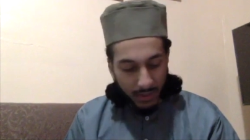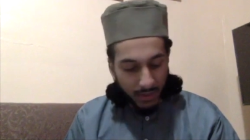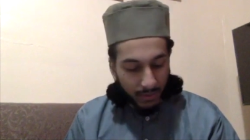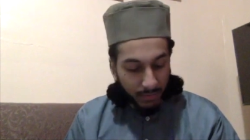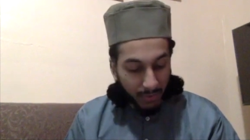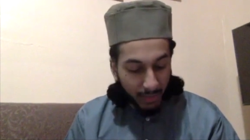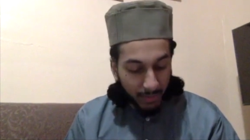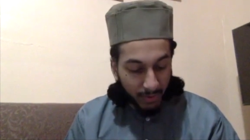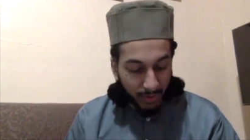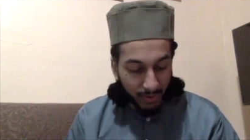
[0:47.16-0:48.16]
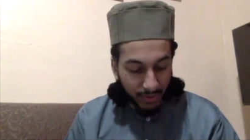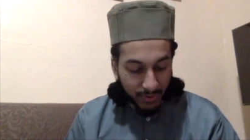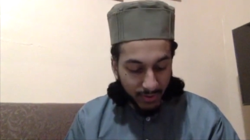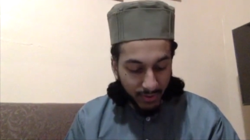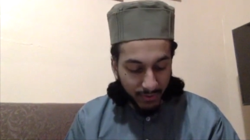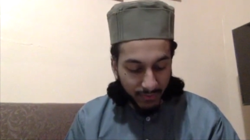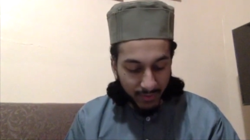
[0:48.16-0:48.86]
proper learners of the